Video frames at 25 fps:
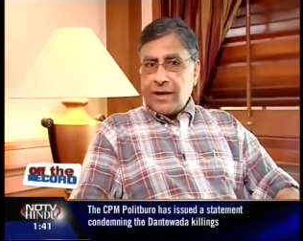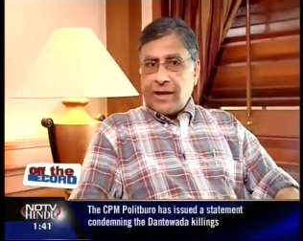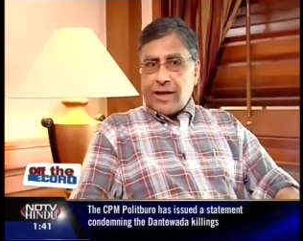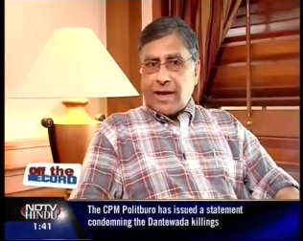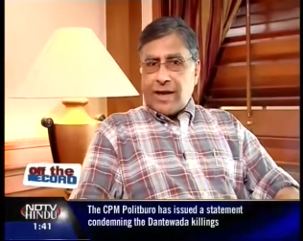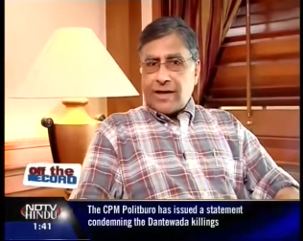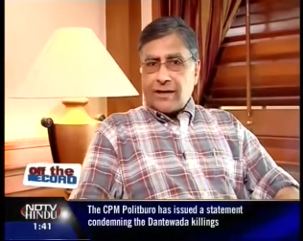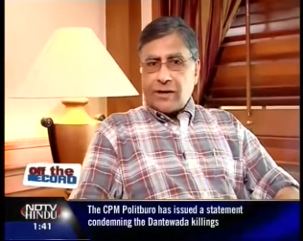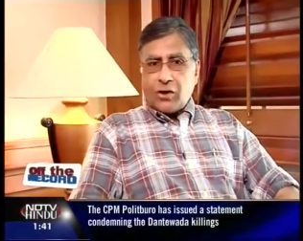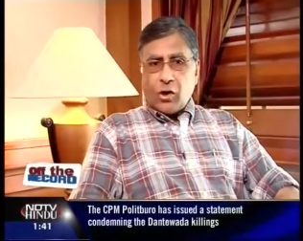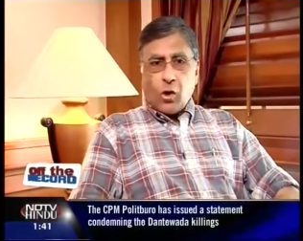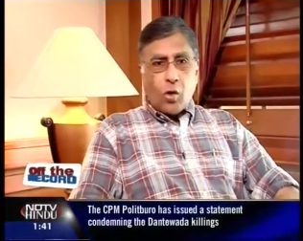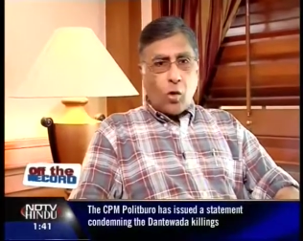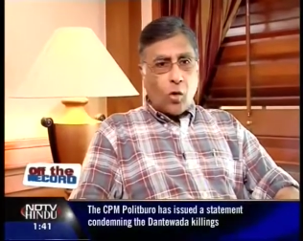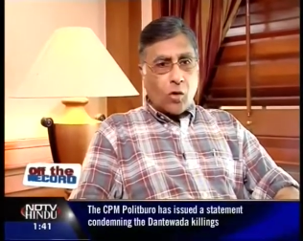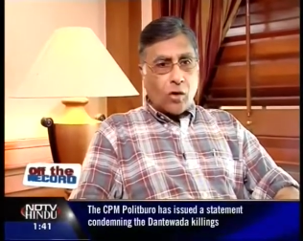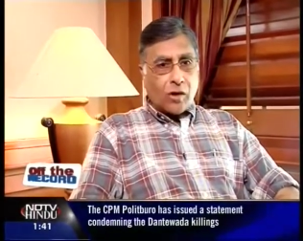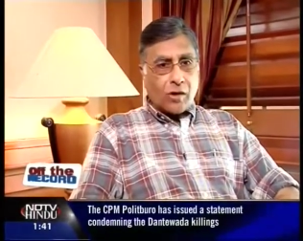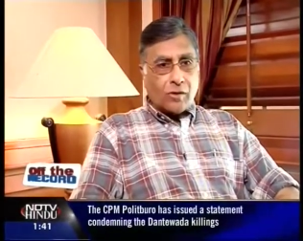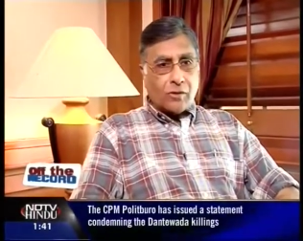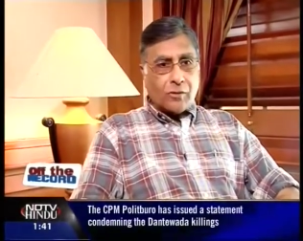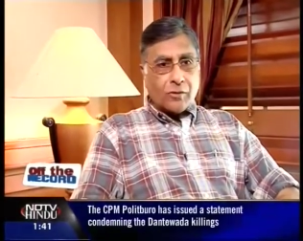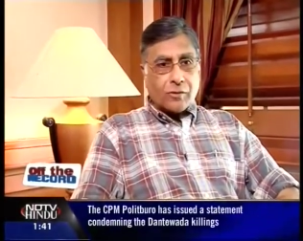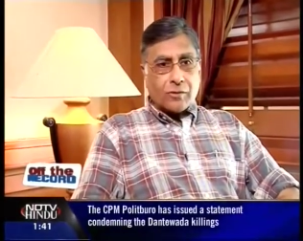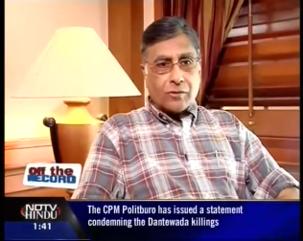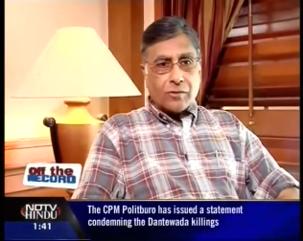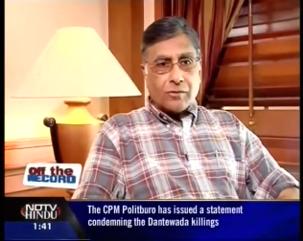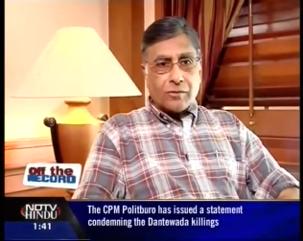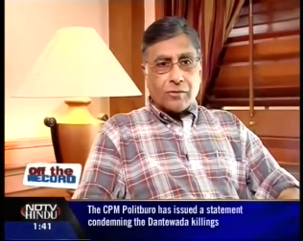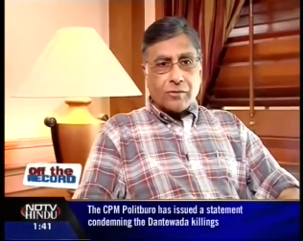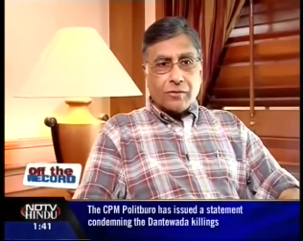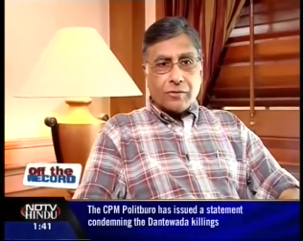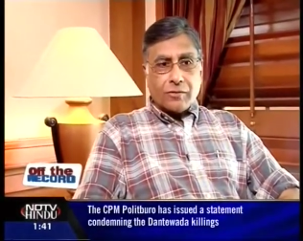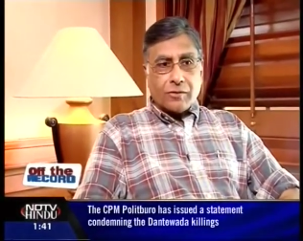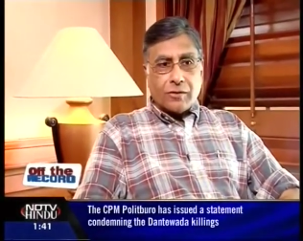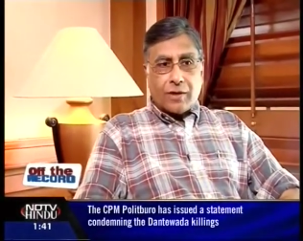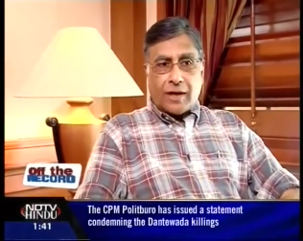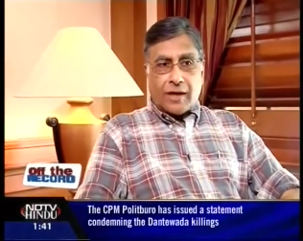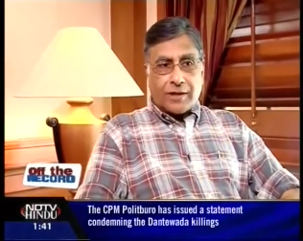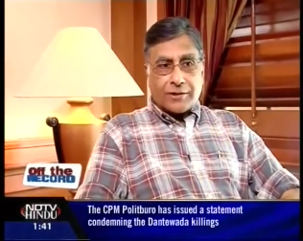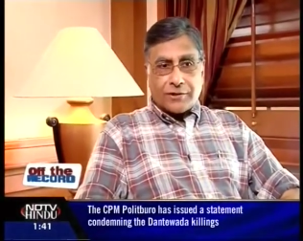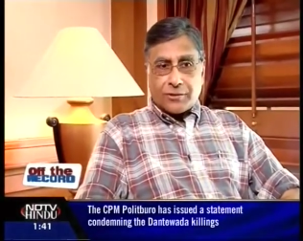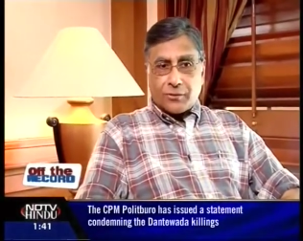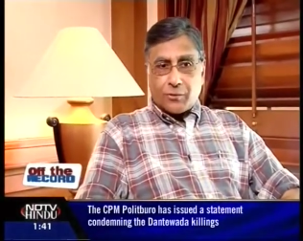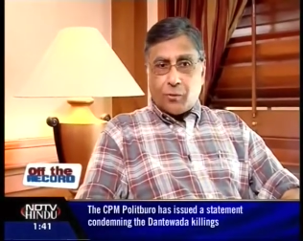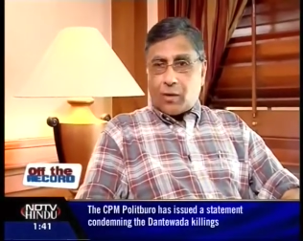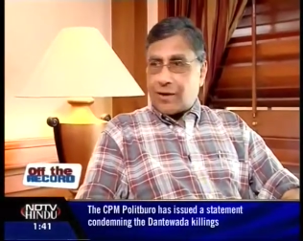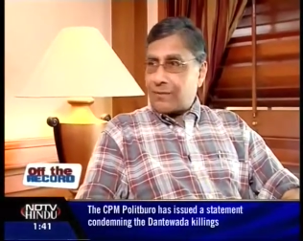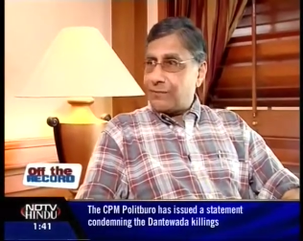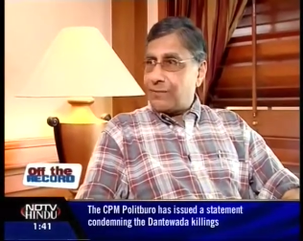I had no clue as
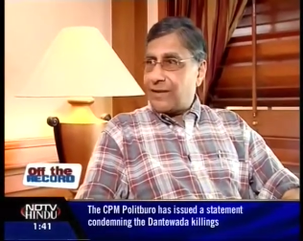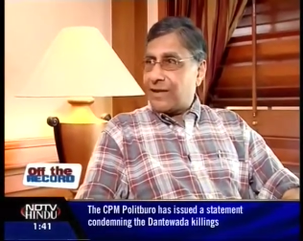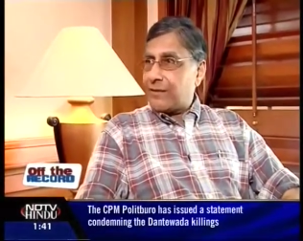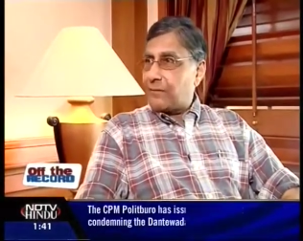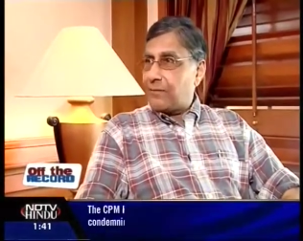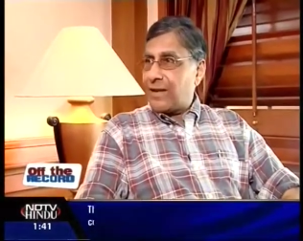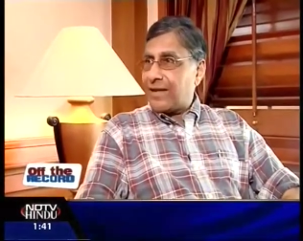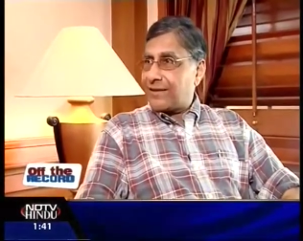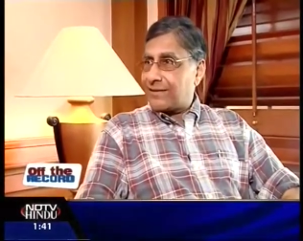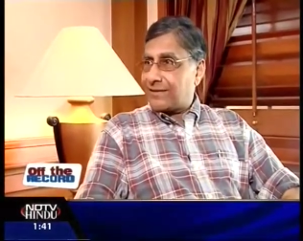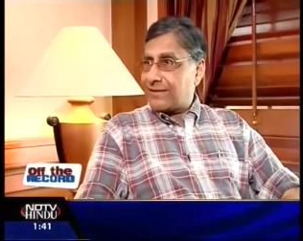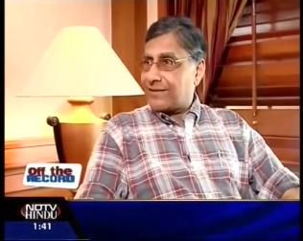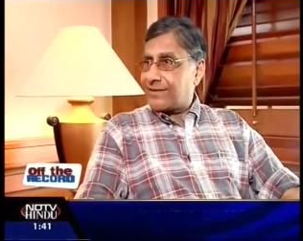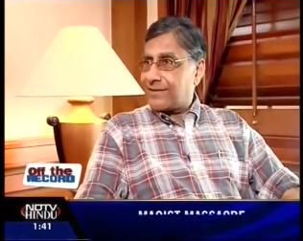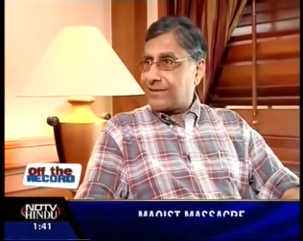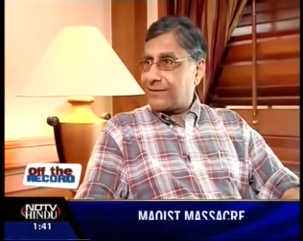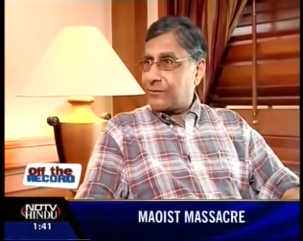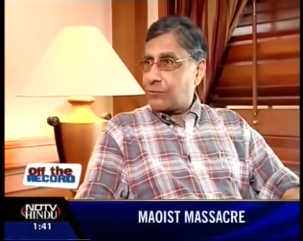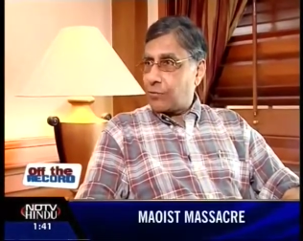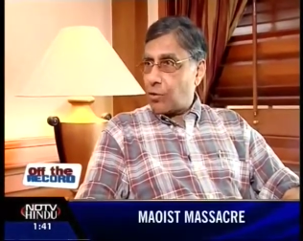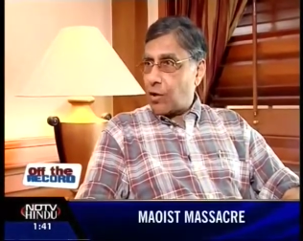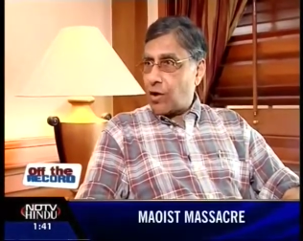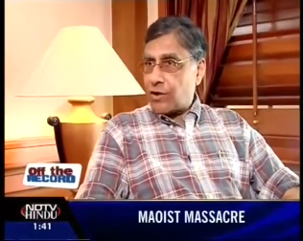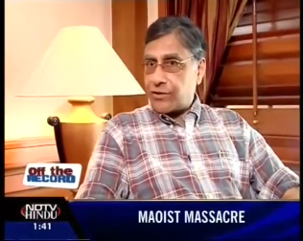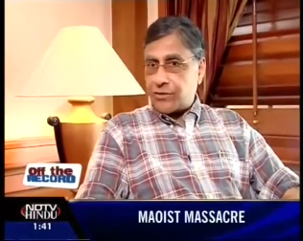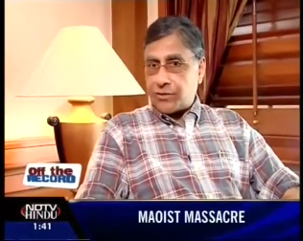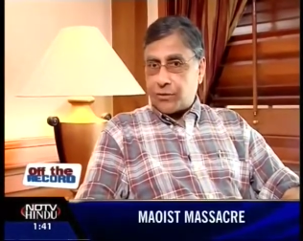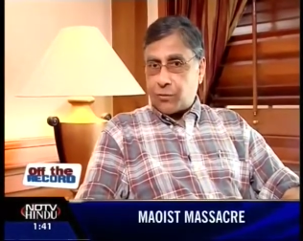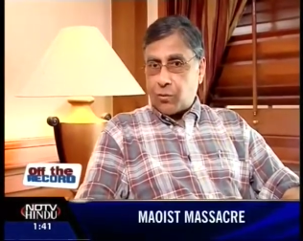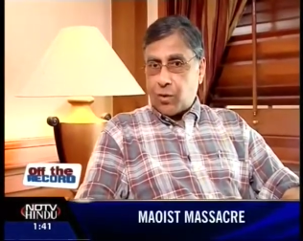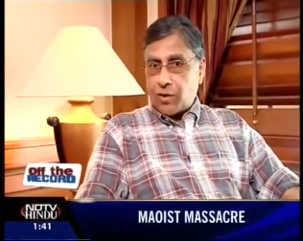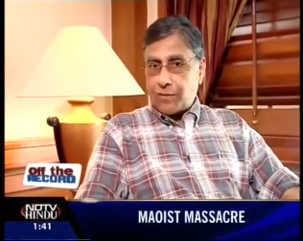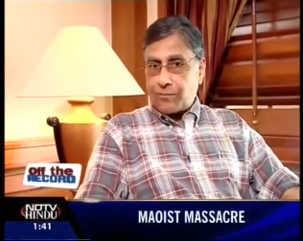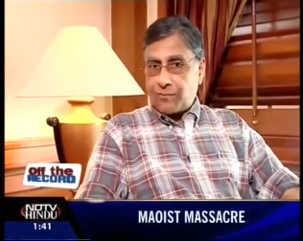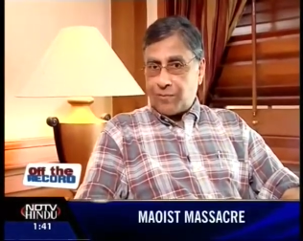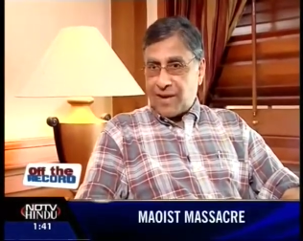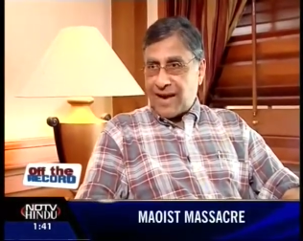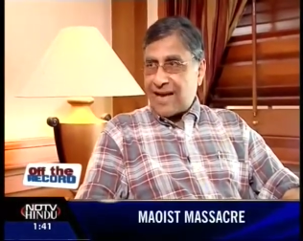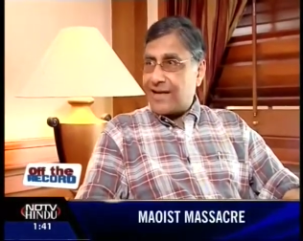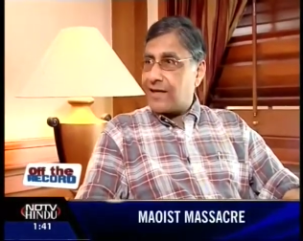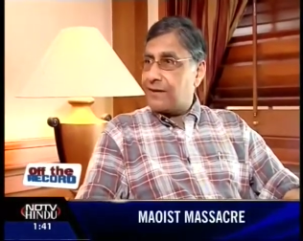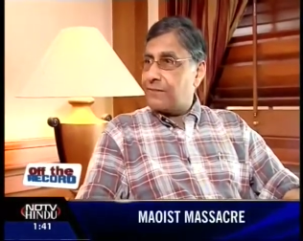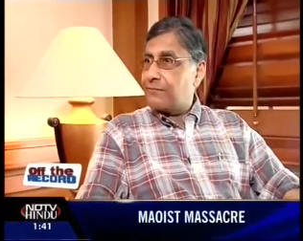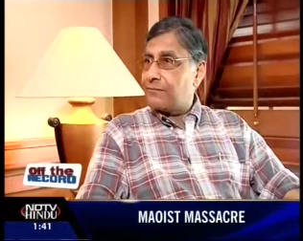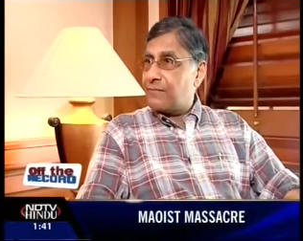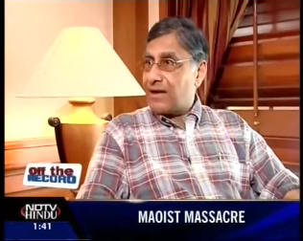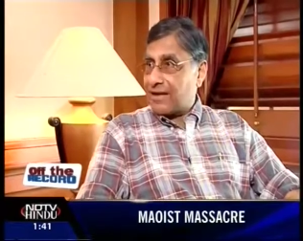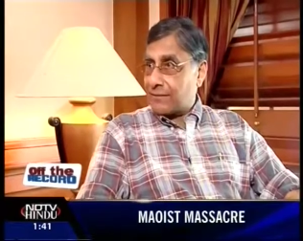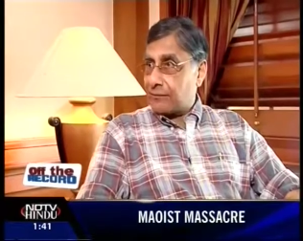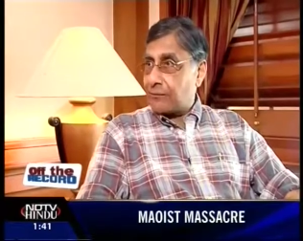to what Macbeth was or what made
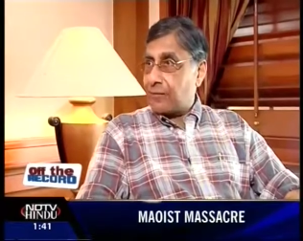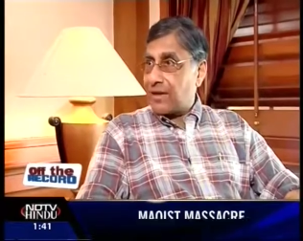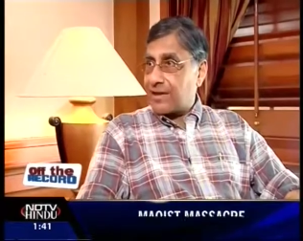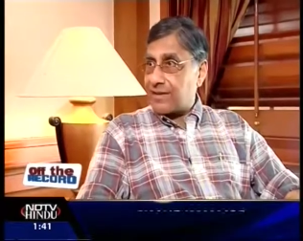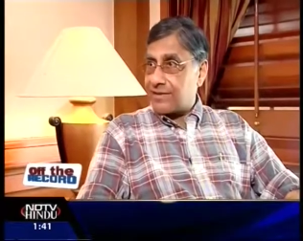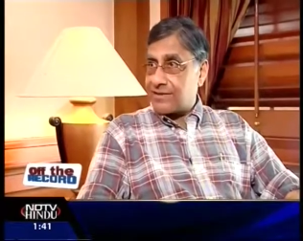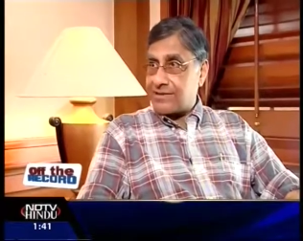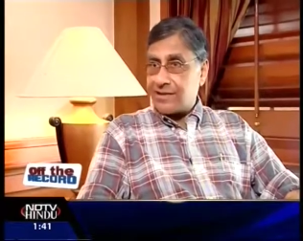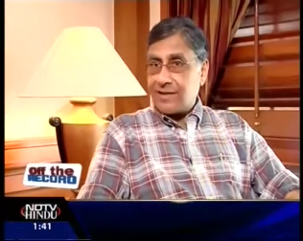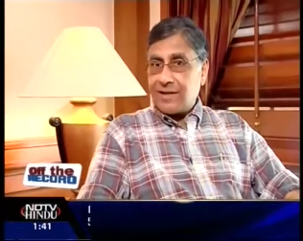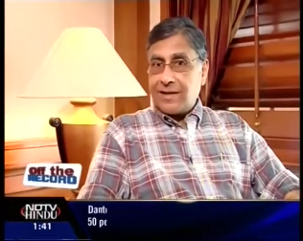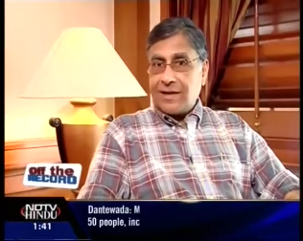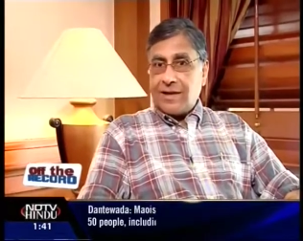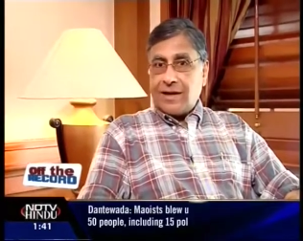him Macbeth